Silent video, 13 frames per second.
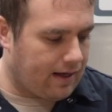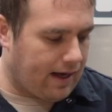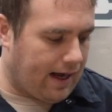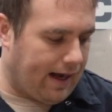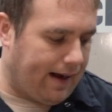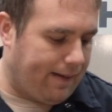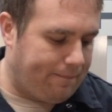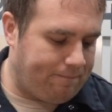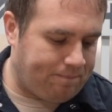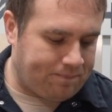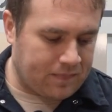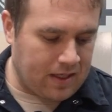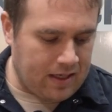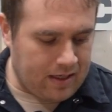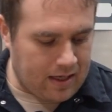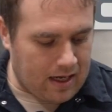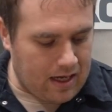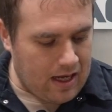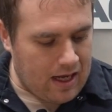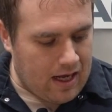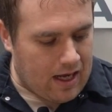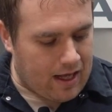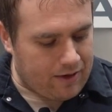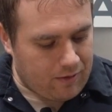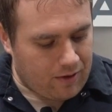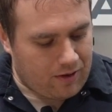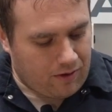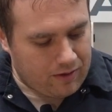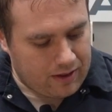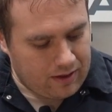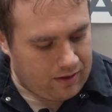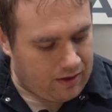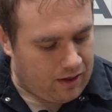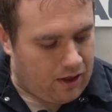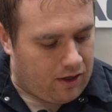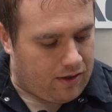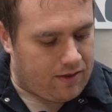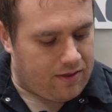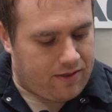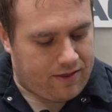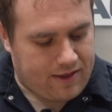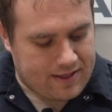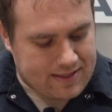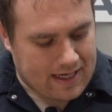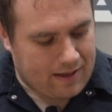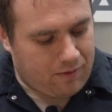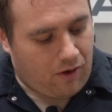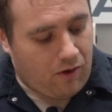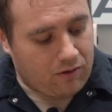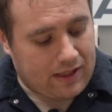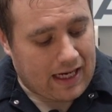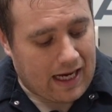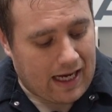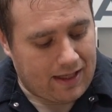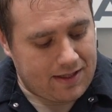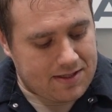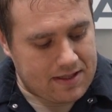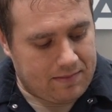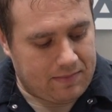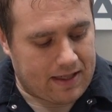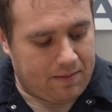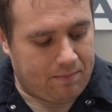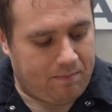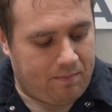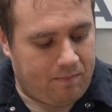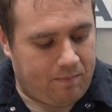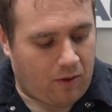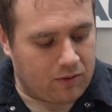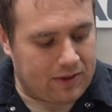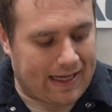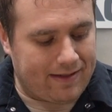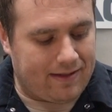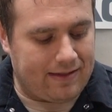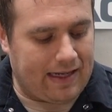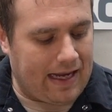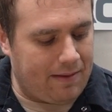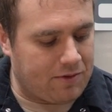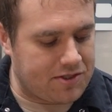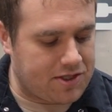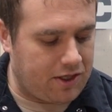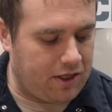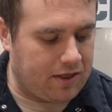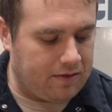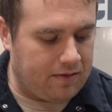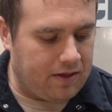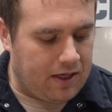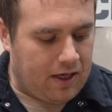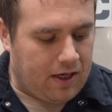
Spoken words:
Other work holding, this guy will hold collets and let it bolt down to the table so you can